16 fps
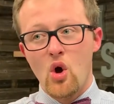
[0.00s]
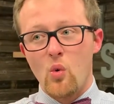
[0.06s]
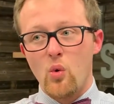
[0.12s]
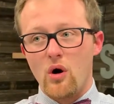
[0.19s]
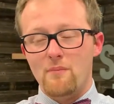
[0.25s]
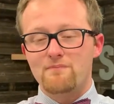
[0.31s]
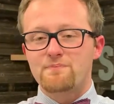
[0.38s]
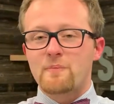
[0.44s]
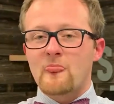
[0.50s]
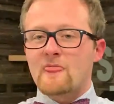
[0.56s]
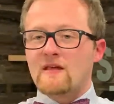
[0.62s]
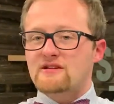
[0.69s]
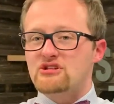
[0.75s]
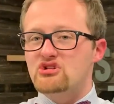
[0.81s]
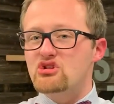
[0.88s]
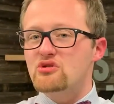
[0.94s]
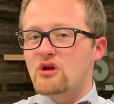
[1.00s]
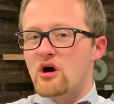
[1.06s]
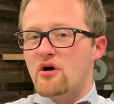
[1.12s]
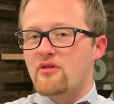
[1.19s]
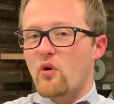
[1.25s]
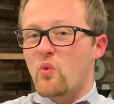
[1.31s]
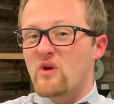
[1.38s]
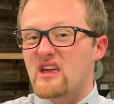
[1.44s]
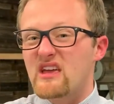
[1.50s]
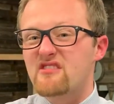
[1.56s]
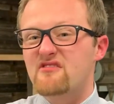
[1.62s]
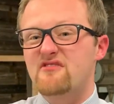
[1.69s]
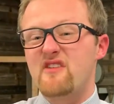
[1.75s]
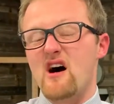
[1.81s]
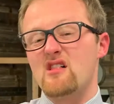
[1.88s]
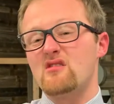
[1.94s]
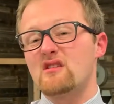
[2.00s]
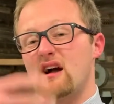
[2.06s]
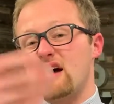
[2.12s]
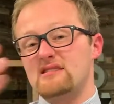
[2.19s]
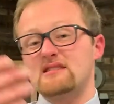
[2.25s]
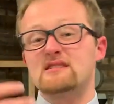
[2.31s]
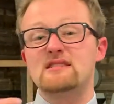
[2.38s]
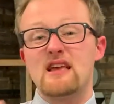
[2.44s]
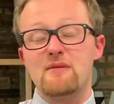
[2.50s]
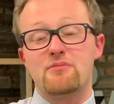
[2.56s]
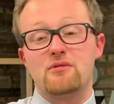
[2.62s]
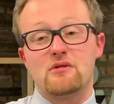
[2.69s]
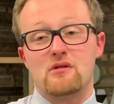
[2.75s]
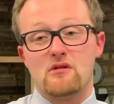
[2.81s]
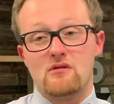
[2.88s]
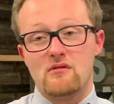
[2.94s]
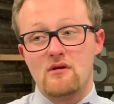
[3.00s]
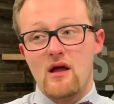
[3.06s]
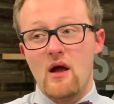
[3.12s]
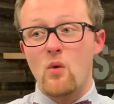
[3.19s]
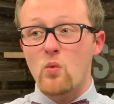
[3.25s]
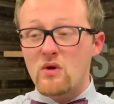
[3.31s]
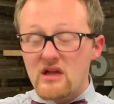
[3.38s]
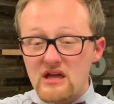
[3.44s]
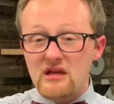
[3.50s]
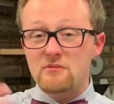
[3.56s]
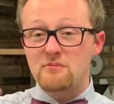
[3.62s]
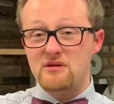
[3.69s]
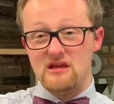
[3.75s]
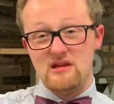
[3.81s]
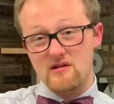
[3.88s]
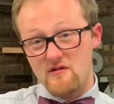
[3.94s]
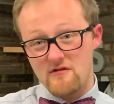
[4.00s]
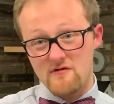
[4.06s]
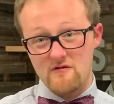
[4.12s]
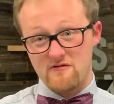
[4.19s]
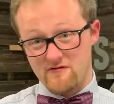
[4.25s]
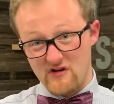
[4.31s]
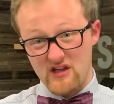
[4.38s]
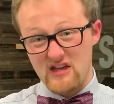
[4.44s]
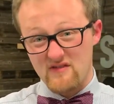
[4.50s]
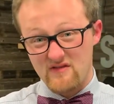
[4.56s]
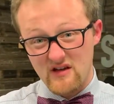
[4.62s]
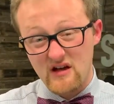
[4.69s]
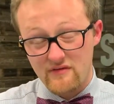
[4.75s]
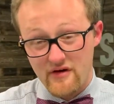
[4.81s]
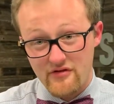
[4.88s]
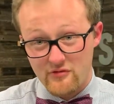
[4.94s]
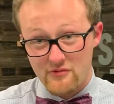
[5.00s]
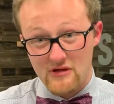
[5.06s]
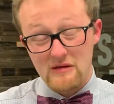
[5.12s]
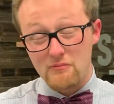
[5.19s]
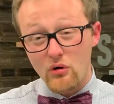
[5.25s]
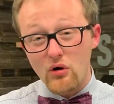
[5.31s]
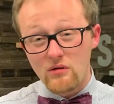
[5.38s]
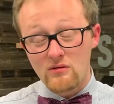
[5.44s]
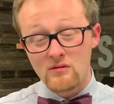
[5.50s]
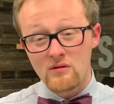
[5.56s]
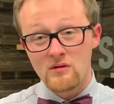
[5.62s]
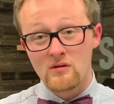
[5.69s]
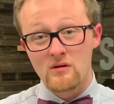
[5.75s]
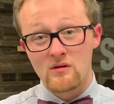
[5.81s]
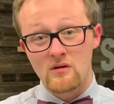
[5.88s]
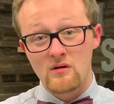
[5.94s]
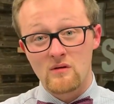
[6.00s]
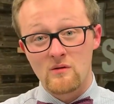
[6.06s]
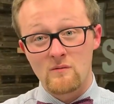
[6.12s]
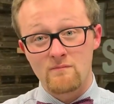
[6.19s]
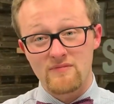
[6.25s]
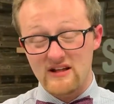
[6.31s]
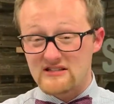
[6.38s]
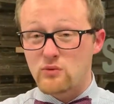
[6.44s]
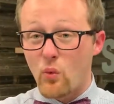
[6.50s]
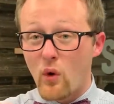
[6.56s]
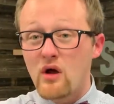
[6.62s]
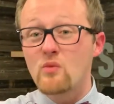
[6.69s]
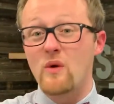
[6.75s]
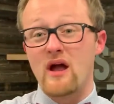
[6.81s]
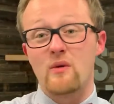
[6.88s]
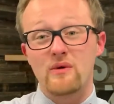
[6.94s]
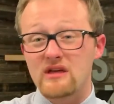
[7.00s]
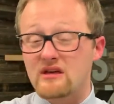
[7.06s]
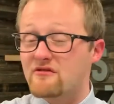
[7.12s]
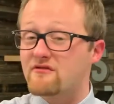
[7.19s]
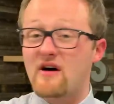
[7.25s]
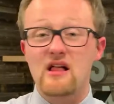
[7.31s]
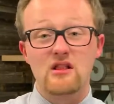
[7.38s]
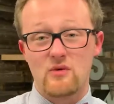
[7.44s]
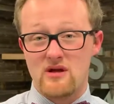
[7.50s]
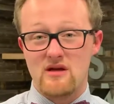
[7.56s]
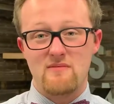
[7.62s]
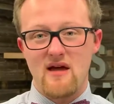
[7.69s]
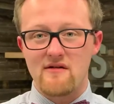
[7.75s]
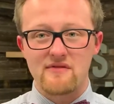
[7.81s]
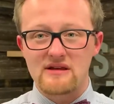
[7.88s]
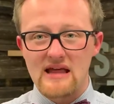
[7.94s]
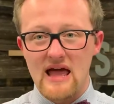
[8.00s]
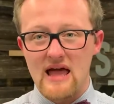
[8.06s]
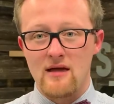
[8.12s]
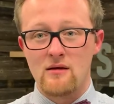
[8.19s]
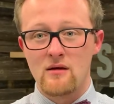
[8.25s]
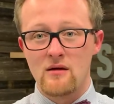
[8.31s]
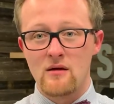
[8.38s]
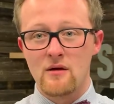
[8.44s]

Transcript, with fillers: Well, did you know that we can follow God's example and we can be forgiving of other people? That's one way we can follow Him every day.